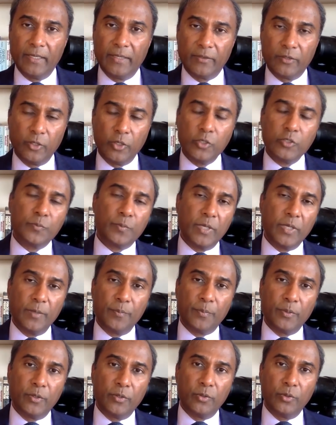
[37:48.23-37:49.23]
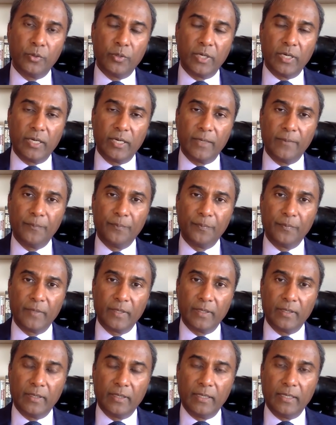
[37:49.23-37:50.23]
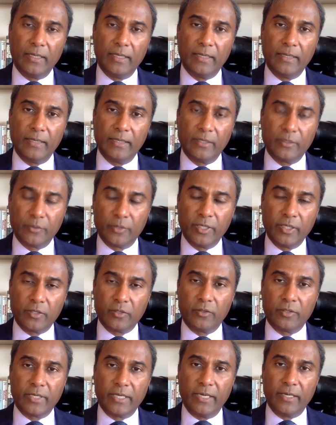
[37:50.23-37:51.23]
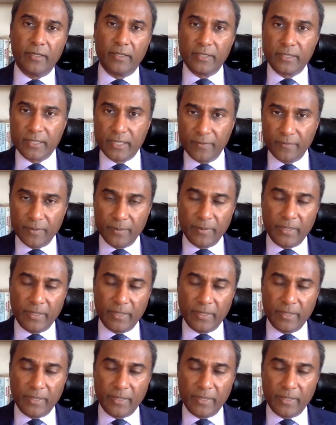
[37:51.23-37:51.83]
Those people who are in critical care, let's give them,